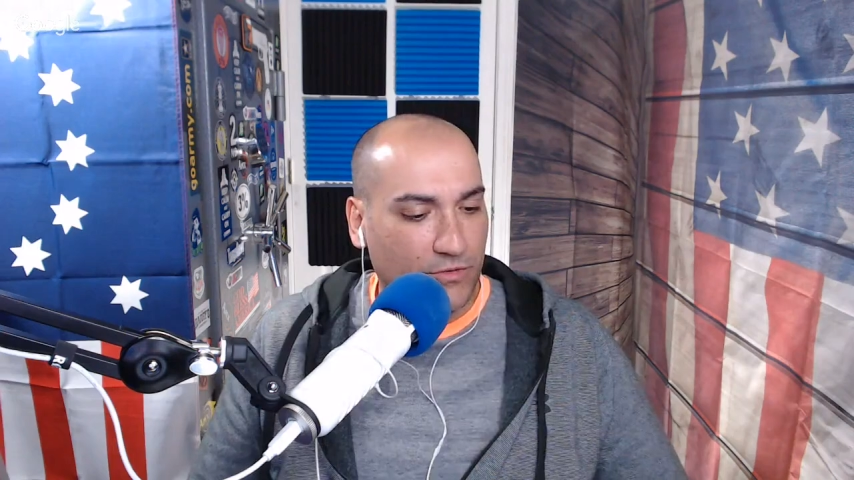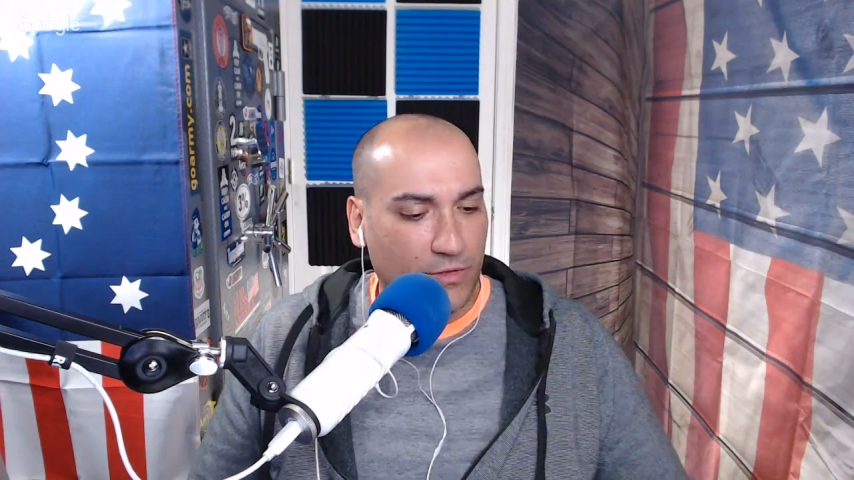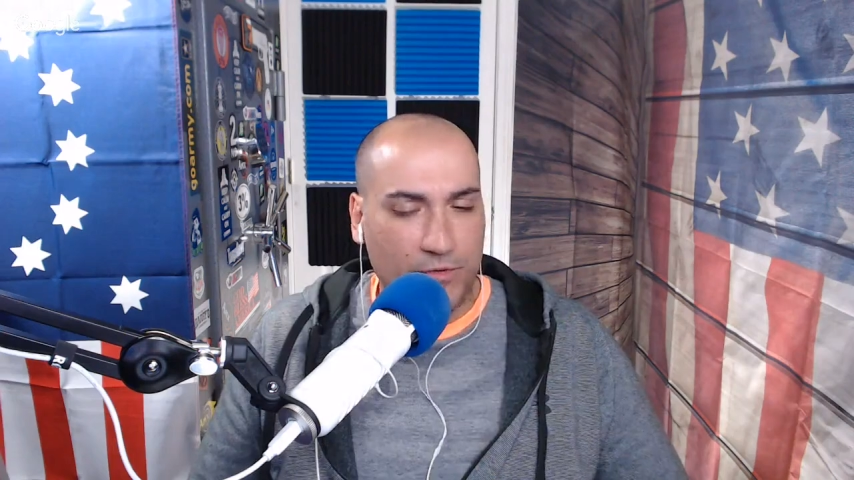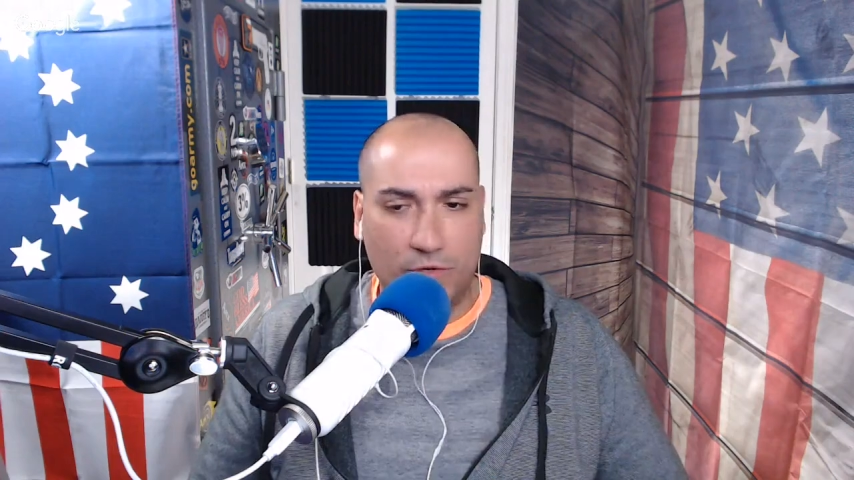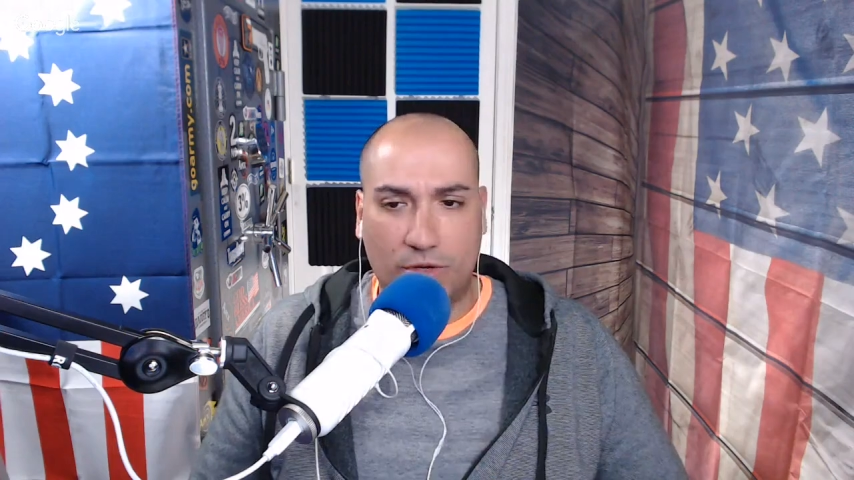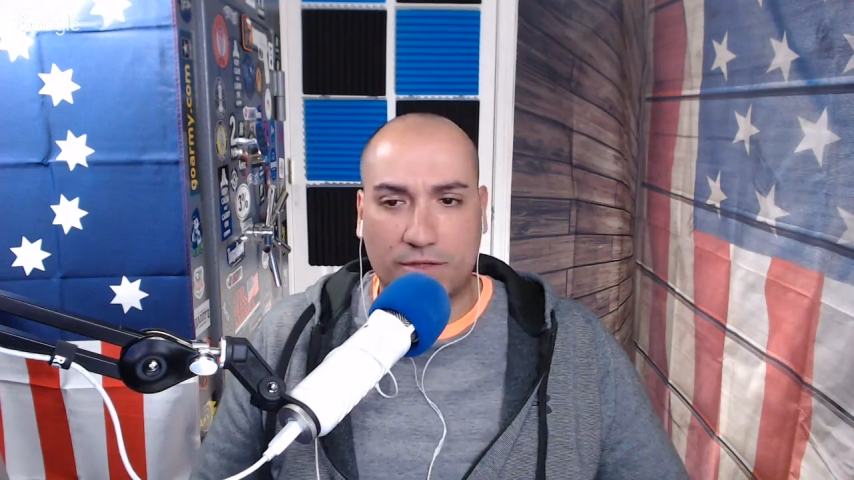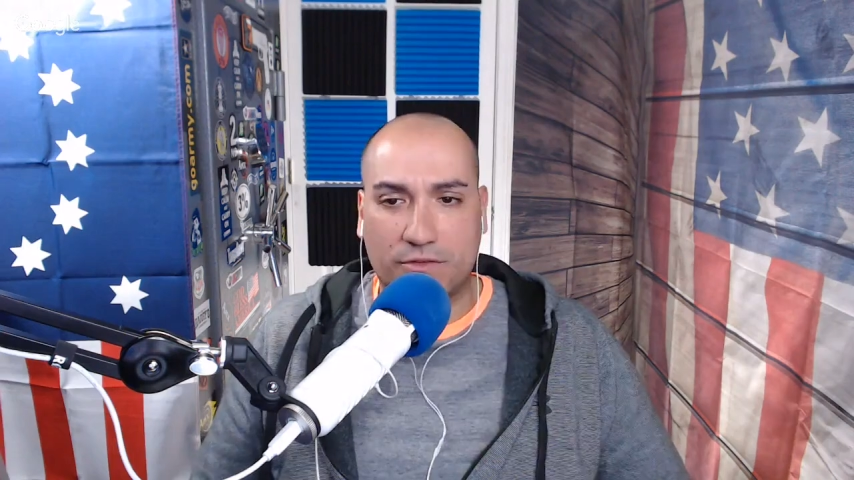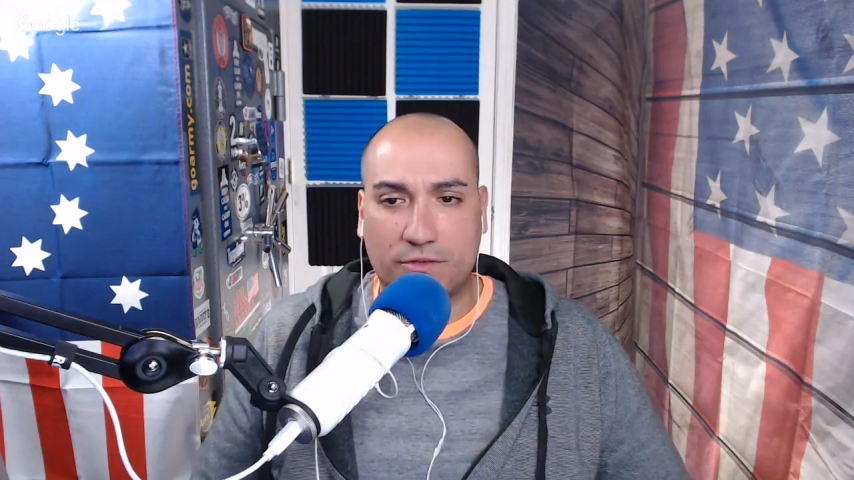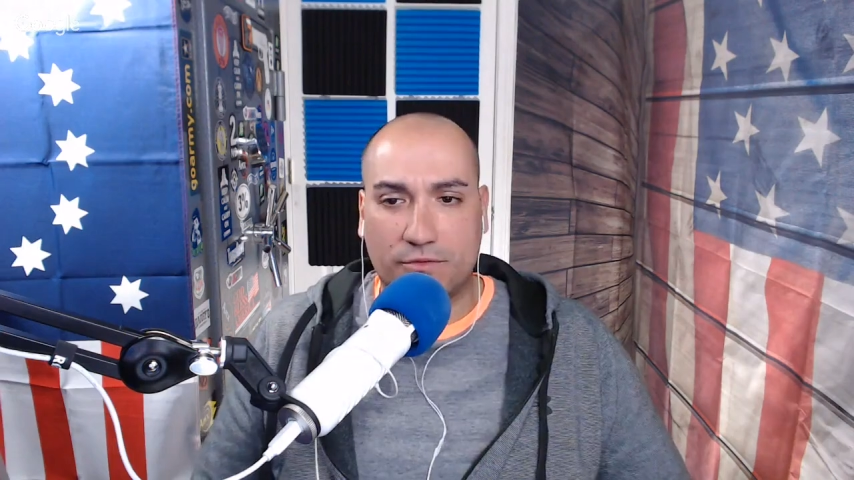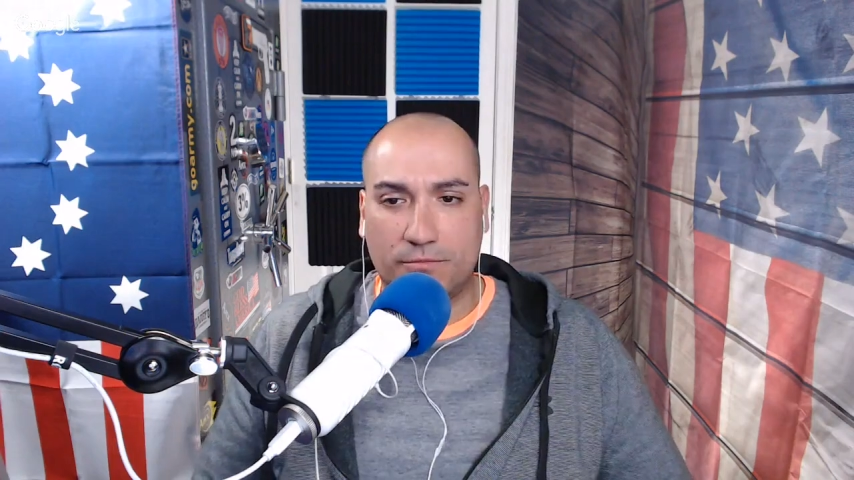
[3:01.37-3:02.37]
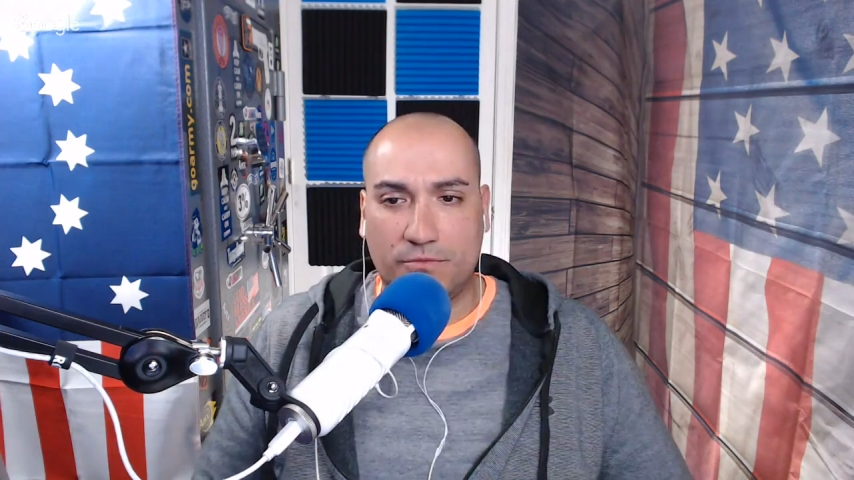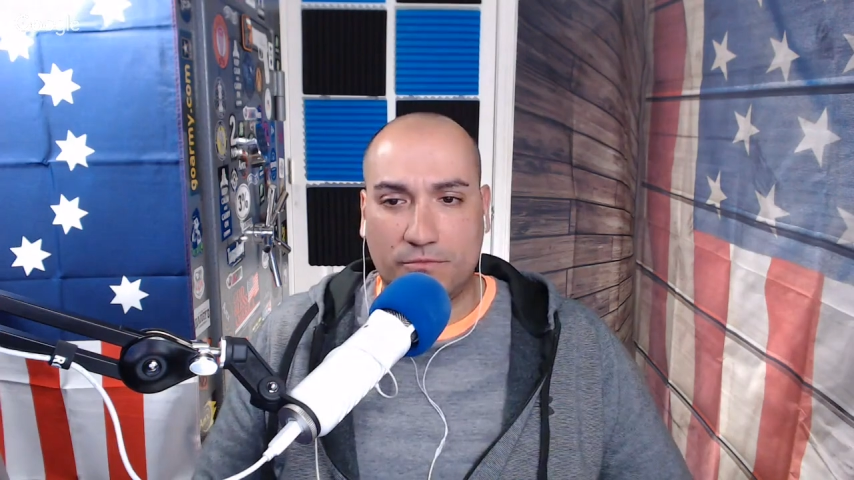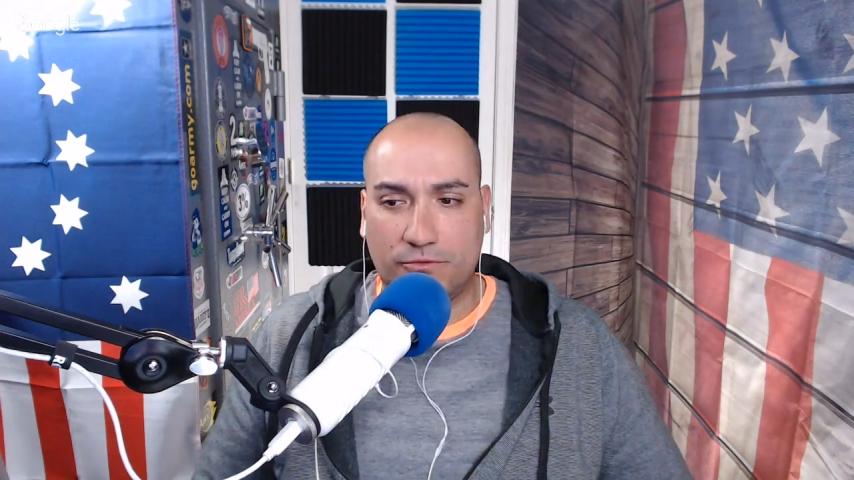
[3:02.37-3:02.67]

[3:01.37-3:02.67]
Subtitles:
some new ones from